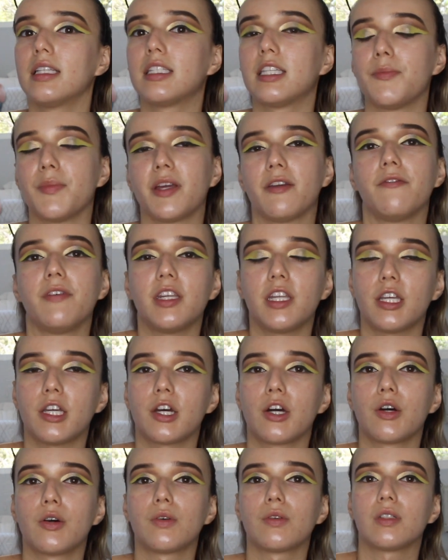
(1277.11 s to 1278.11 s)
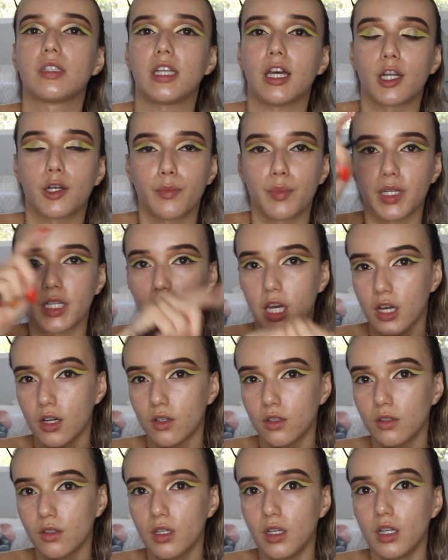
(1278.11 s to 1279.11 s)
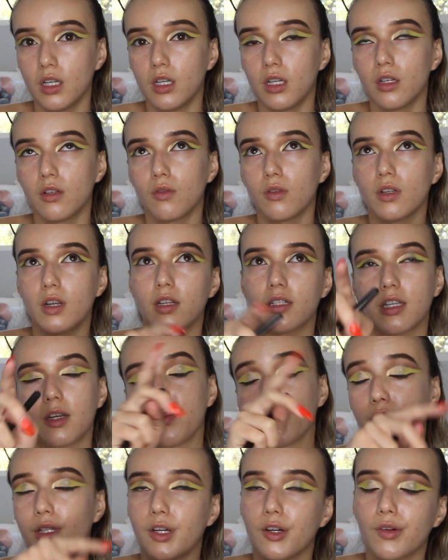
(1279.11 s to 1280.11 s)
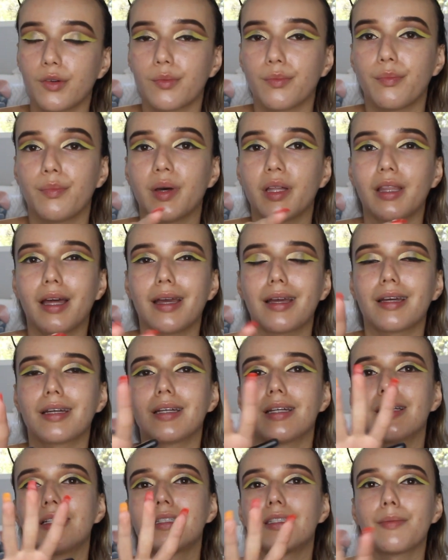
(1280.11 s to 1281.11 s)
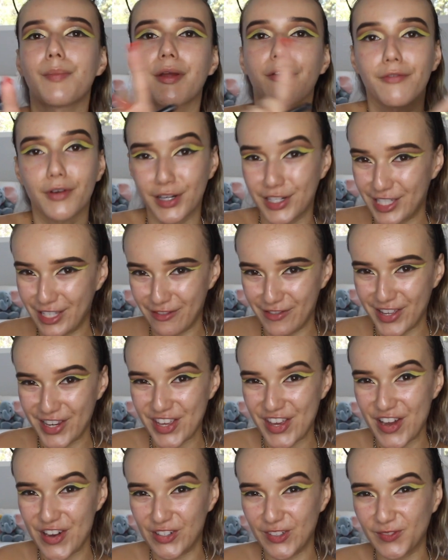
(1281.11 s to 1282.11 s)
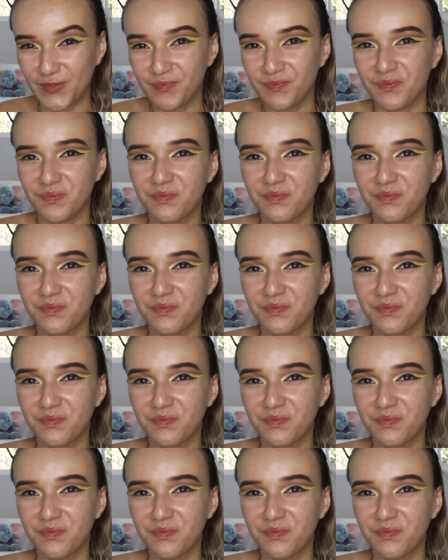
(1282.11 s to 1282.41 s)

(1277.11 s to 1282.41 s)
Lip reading: to my video down below. Well, not down below, but like to my first video.